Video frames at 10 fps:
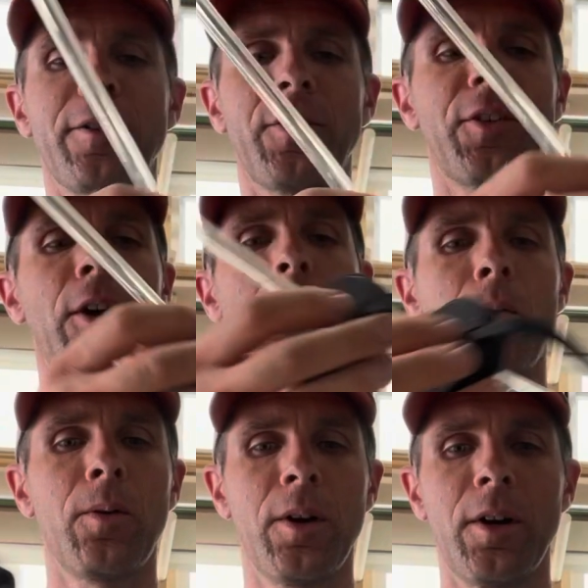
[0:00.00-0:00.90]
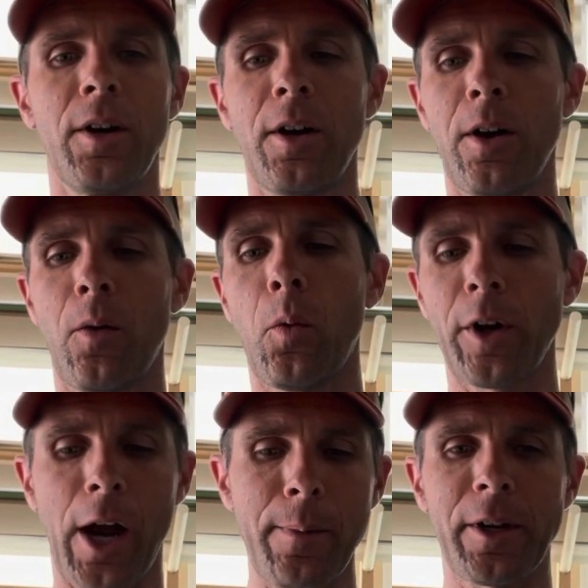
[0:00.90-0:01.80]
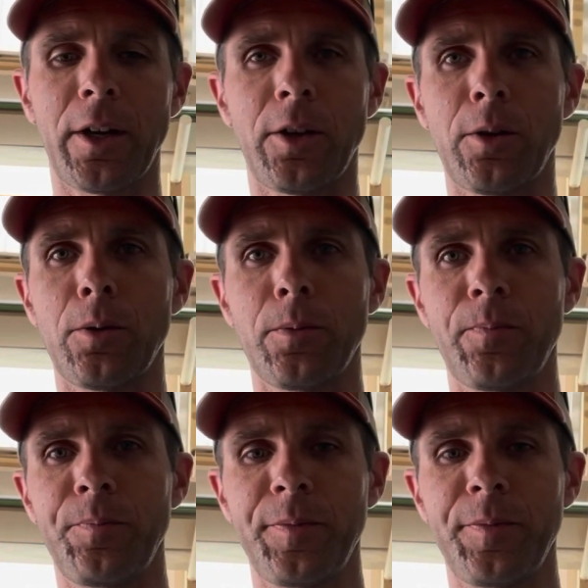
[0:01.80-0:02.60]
So, what I'm gonna do,